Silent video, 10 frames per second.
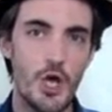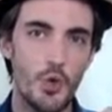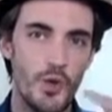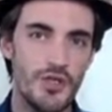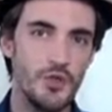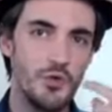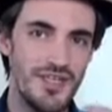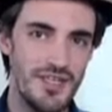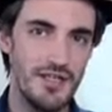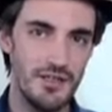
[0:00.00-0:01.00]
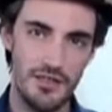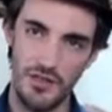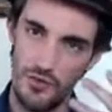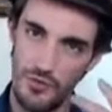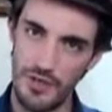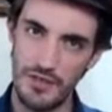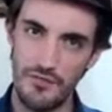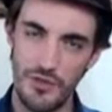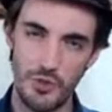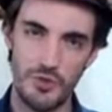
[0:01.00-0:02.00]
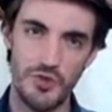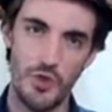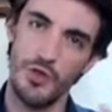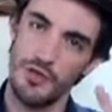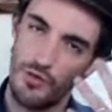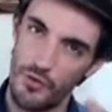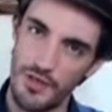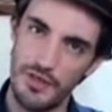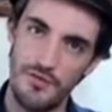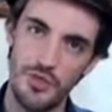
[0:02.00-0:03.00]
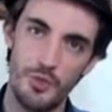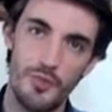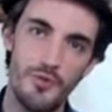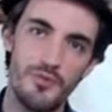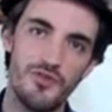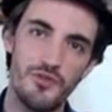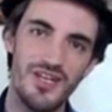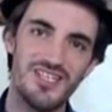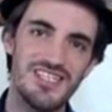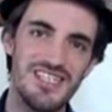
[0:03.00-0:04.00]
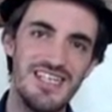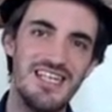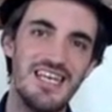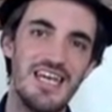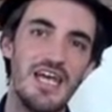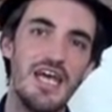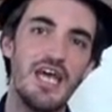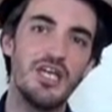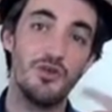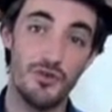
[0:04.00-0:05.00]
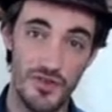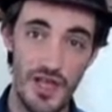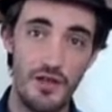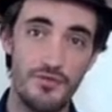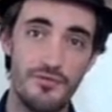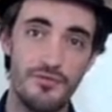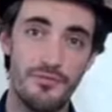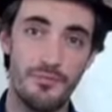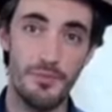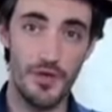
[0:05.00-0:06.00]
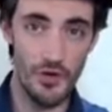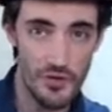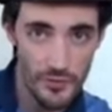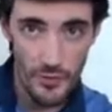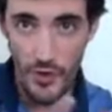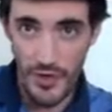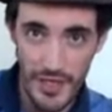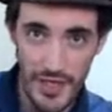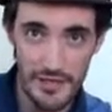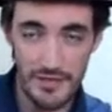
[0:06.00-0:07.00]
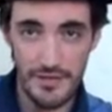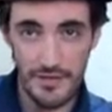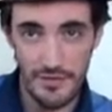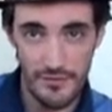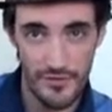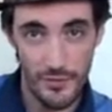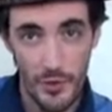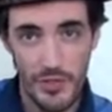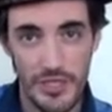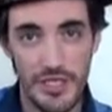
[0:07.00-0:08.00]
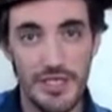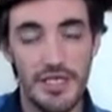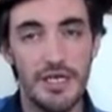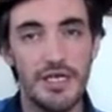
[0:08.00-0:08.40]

when you heal in your own individual soul, in your own individual purpose, you're not just healing yourself, but because we're all connected spiritually,